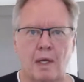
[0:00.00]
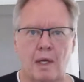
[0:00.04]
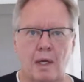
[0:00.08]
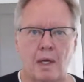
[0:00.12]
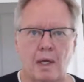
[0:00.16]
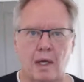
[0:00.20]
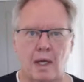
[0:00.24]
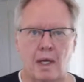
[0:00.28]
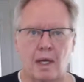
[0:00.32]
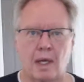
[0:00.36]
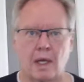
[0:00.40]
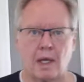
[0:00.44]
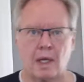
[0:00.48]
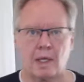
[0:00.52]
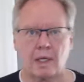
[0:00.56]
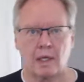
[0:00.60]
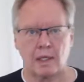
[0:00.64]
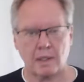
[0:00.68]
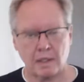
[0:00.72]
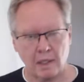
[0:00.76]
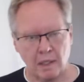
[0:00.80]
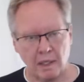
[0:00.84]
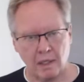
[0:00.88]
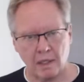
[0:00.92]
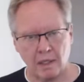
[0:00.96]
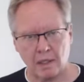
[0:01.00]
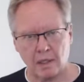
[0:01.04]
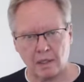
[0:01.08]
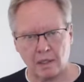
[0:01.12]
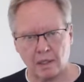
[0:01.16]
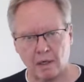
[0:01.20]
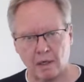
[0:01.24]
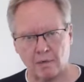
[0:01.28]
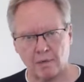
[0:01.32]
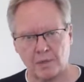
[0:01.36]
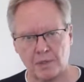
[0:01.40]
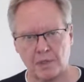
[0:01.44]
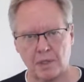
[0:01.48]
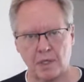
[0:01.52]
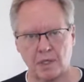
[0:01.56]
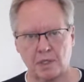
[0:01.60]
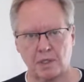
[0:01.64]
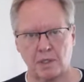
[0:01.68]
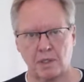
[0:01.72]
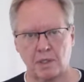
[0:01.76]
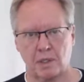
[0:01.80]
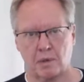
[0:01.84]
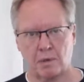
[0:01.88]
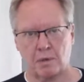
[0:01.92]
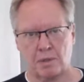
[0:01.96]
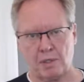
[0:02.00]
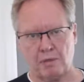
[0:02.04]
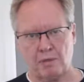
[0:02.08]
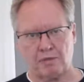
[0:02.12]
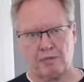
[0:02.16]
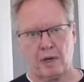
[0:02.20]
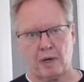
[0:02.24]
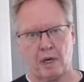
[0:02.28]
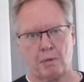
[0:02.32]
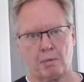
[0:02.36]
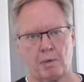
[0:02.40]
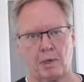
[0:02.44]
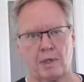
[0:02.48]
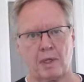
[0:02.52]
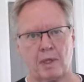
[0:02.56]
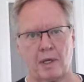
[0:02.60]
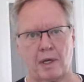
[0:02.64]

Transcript: And at the end of the conversation, there was a farmer there.